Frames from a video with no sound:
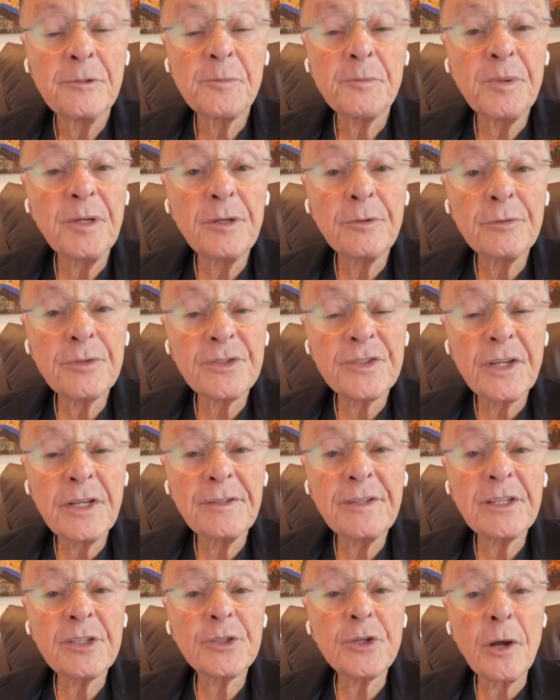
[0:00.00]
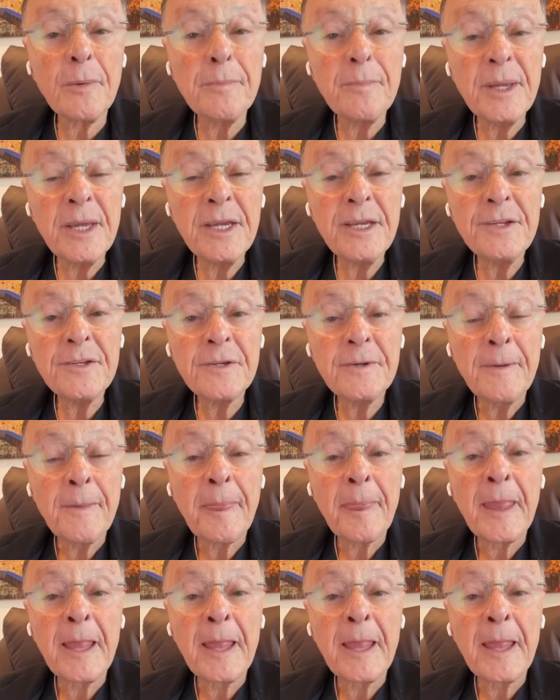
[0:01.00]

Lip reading: The Holy Spirit is